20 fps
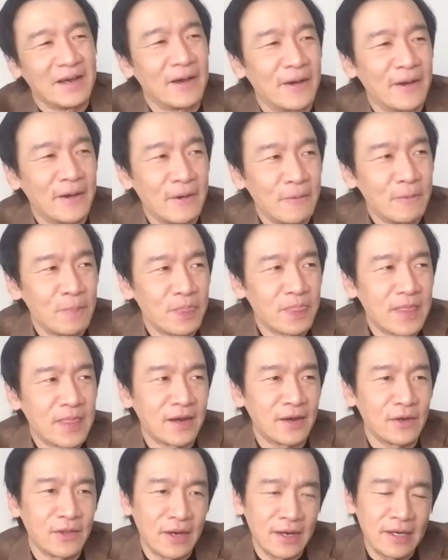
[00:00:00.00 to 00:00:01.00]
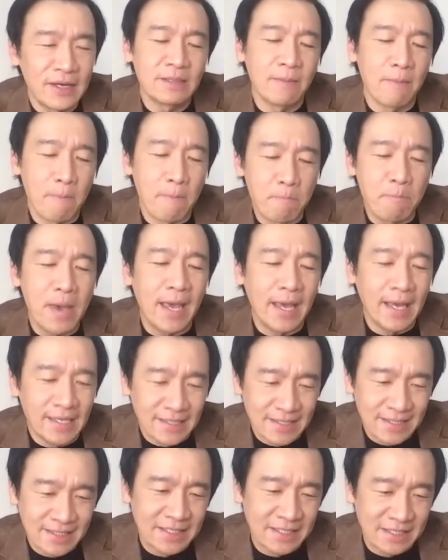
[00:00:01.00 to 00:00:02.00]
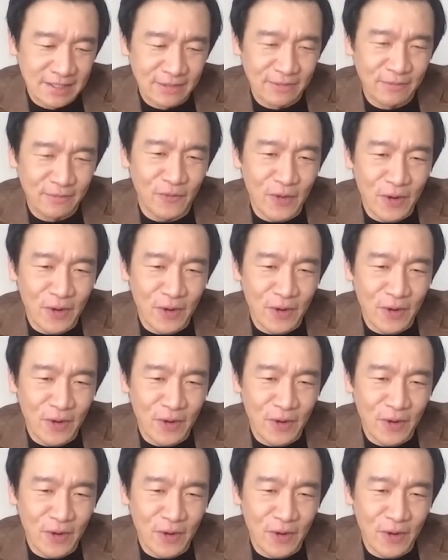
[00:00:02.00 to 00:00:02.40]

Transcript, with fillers: Um, there, there is a base,